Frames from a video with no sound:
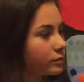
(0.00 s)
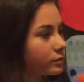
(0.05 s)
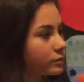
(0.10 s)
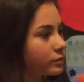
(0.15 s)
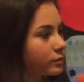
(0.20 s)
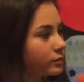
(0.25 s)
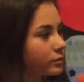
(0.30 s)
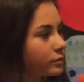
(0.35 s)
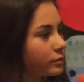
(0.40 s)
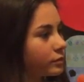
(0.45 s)

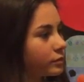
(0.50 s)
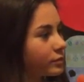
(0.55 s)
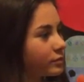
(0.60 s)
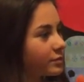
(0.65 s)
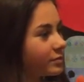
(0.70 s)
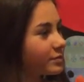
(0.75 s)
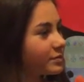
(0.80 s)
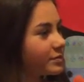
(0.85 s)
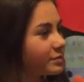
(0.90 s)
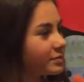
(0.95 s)

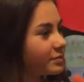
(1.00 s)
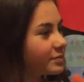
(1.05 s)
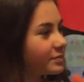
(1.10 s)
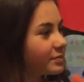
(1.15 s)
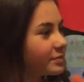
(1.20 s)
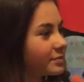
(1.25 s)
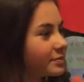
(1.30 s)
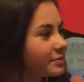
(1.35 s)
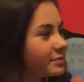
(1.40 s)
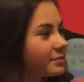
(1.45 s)

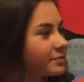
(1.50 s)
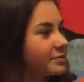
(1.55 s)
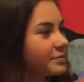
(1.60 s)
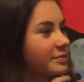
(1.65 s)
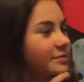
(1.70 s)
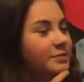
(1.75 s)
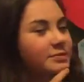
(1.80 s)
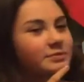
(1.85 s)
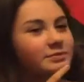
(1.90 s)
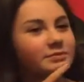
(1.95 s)

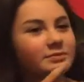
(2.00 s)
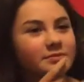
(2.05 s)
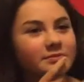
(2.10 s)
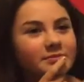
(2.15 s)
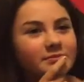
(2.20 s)
This person isn't speaking.